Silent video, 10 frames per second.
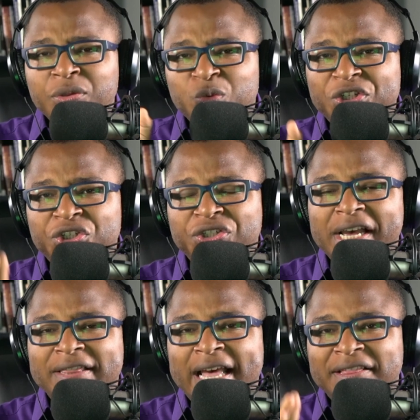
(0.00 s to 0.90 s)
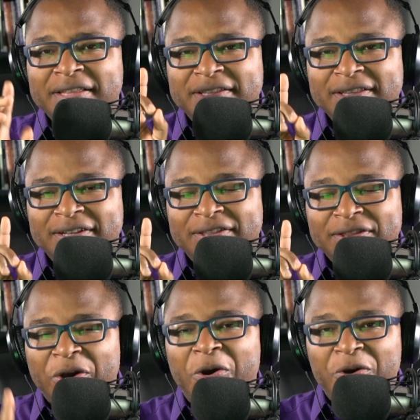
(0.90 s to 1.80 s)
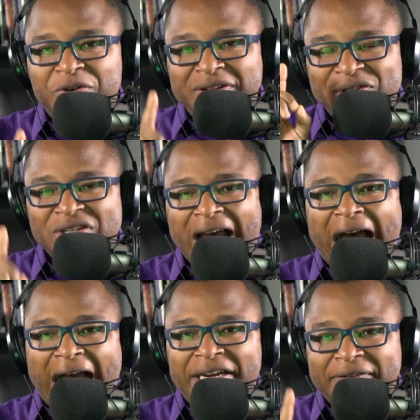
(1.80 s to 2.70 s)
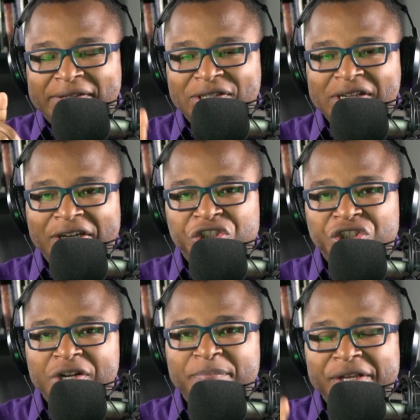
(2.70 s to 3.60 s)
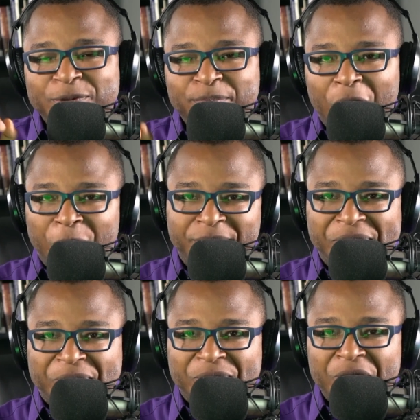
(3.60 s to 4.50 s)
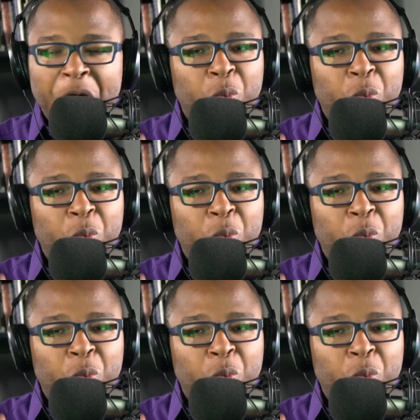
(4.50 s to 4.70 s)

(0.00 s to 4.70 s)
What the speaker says: We said that the third sign of sonship is purpose.